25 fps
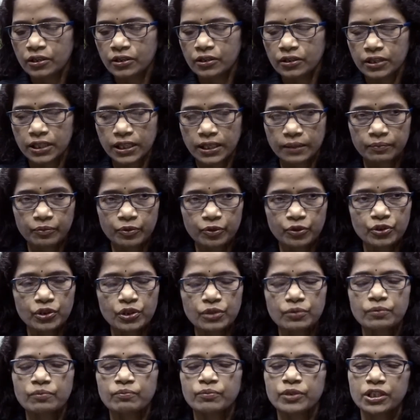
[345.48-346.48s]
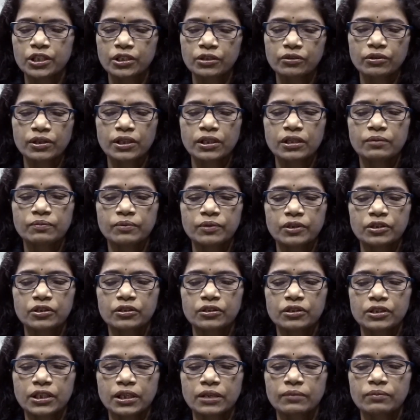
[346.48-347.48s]
taboos, particularly for the
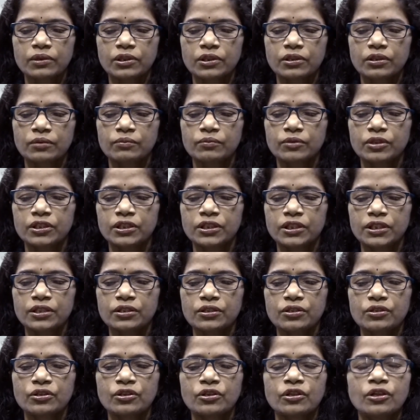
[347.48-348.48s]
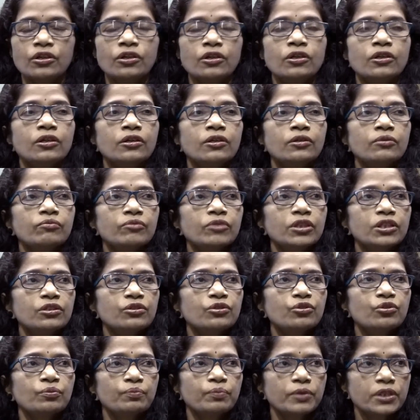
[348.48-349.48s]
tribal communities, then
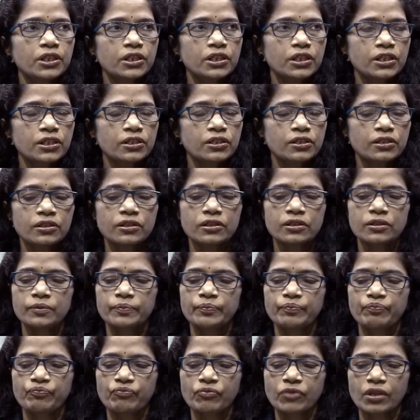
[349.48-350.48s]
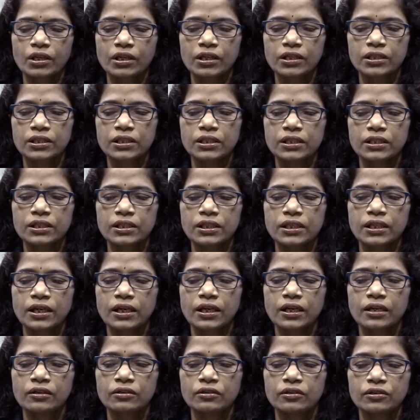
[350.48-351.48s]
superstitions, etc.,
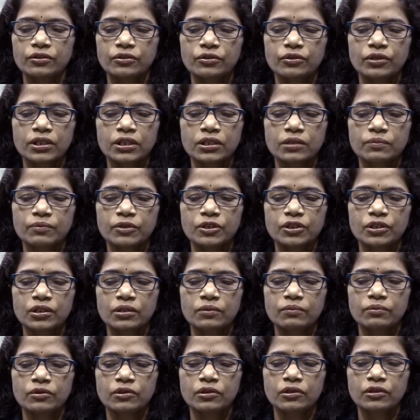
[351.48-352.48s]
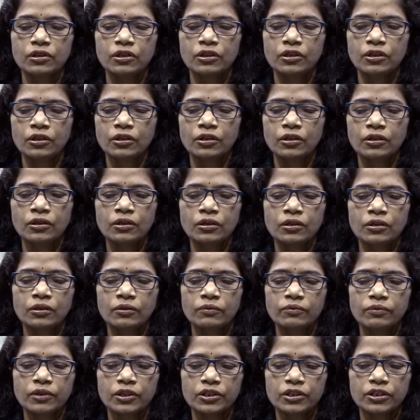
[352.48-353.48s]
are also responsible
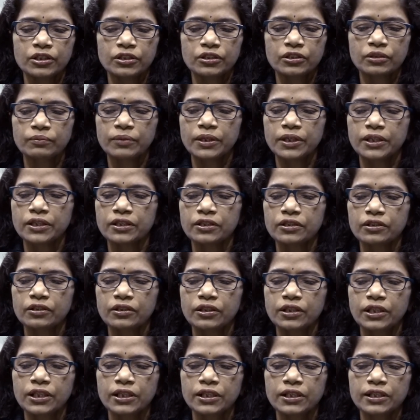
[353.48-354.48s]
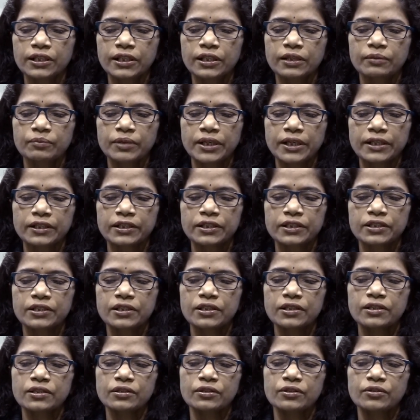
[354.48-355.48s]
for determining the healthcare
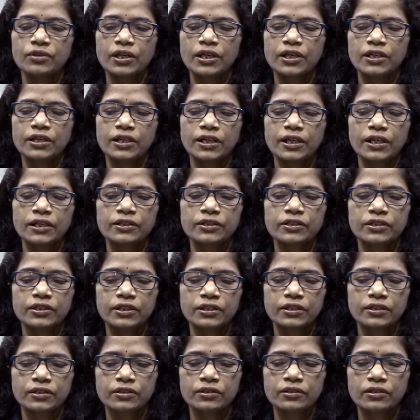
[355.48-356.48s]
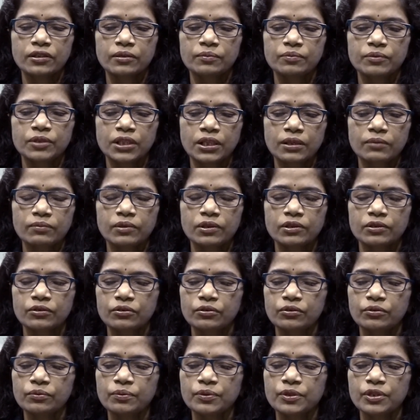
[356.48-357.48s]
practices and health status of tribal
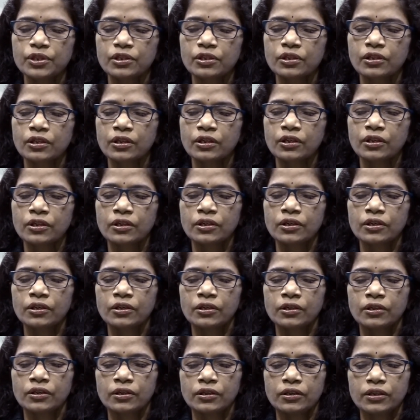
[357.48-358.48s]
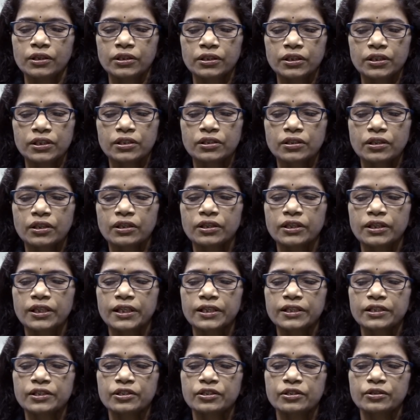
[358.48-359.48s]
groups. In this
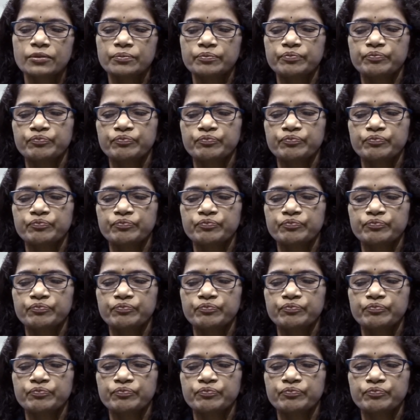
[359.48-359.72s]
context,